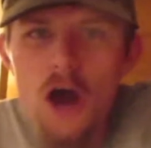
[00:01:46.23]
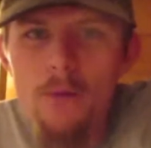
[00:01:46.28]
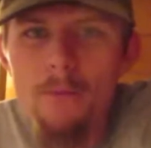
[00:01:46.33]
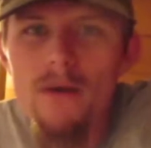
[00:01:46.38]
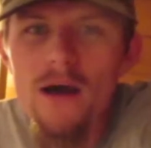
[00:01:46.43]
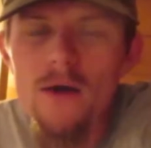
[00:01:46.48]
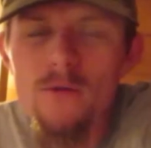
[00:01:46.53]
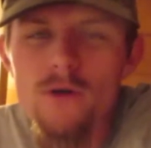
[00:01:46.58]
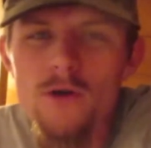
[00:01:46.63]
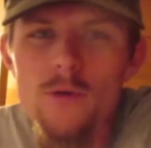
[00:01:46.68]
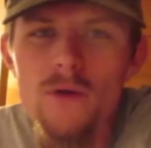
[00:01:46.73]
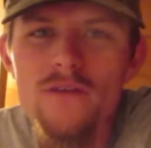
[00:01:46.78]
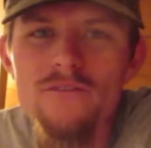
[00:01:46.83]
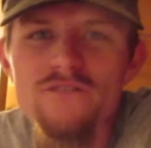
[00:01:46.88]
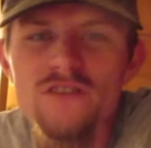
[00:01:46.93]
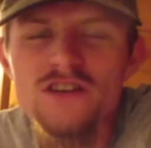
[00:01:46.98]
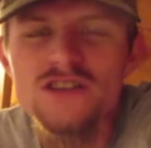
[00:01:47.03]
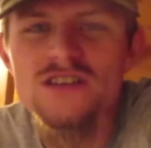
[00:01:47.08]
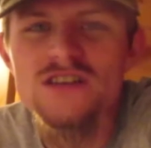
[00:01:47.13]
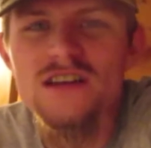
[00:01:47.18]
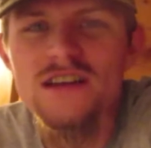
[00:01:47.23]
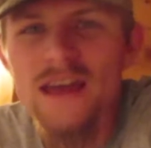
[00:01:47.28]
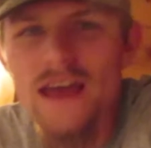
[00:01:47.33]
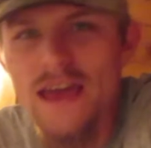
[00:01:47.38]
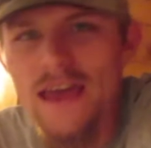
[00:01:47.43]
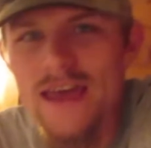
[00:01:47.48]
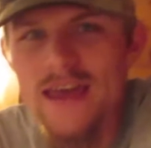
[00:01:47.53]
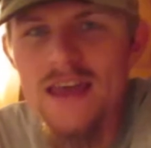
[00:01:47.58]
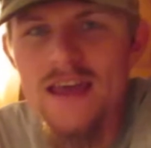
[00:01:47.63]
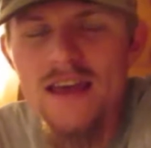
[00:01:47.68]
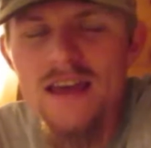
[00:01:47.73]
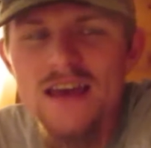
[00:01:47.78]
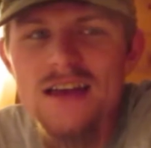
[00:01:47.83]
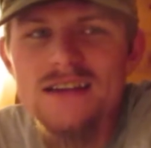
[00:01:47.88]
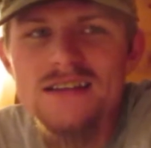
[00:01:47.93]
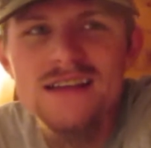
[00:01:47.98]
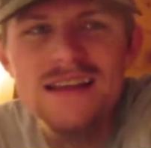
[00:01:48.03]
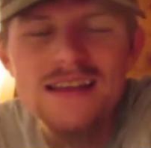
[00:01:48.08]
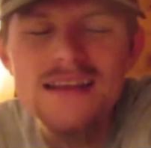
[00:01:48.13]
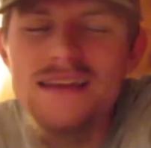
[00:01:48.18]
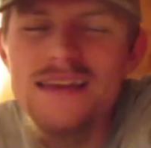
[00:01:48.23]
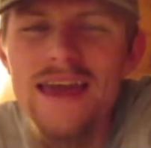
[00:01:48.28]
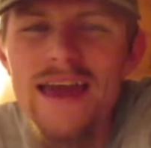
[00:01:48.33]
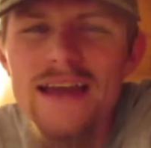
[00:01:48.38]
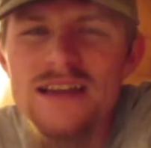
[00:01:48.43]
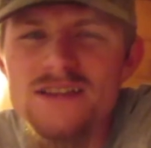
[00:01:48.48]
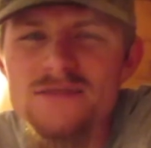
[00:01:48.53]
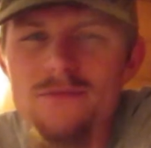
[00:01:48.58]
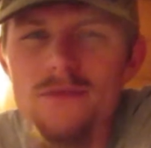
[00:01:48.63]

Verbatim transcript: But we went fishing today. Didn't catch